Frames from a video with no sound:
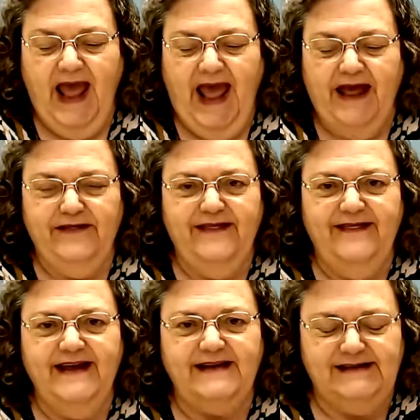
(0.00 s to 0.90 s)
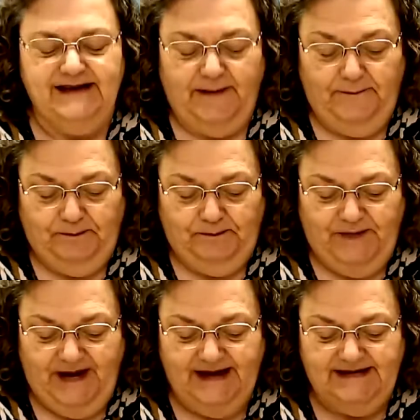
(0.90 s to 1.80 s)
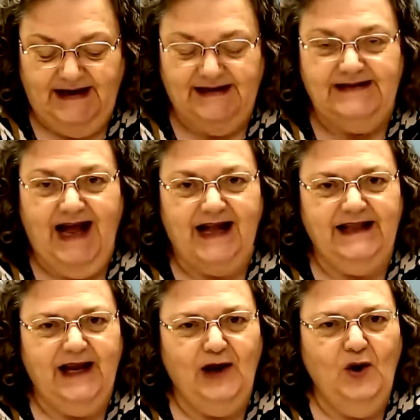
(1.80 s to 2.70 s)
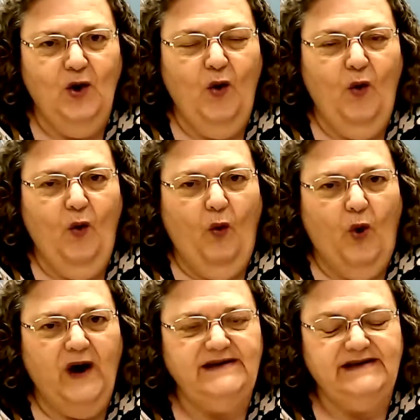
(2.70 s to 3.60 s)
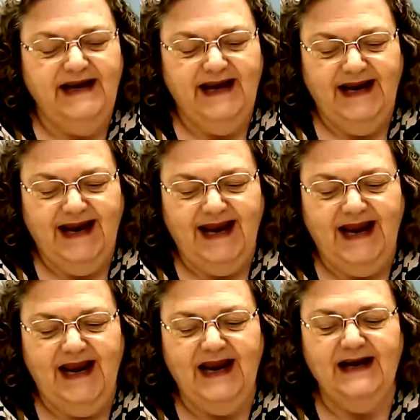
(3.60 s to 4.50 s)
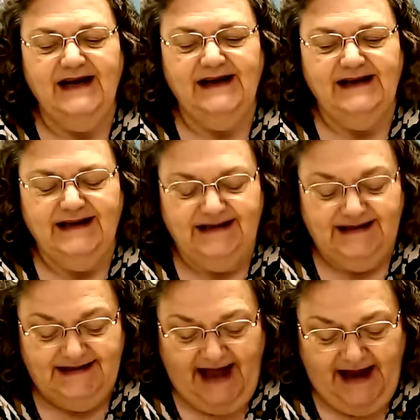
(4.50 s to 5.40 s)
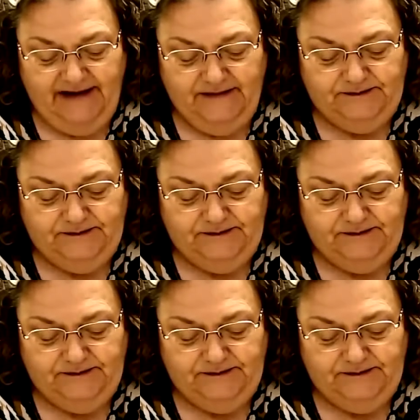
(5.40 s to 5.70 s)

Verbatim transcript: And this is exactly what he said.